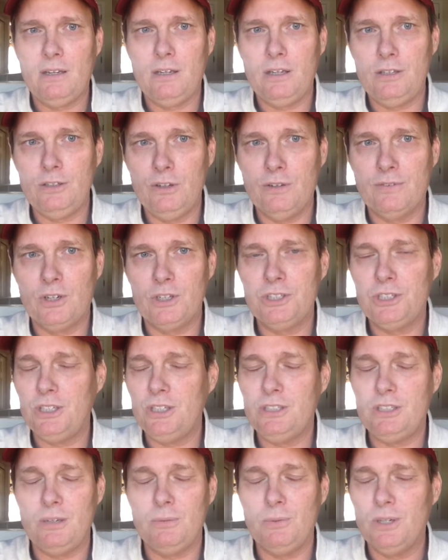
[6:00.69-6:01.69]

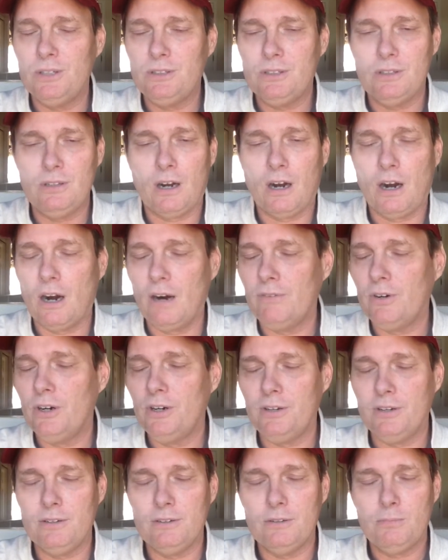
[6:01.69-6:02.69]
universities. He went to
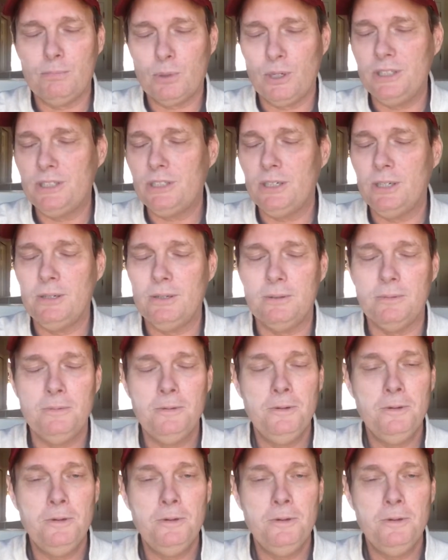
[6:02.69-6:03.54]
Harvard and Princeton, and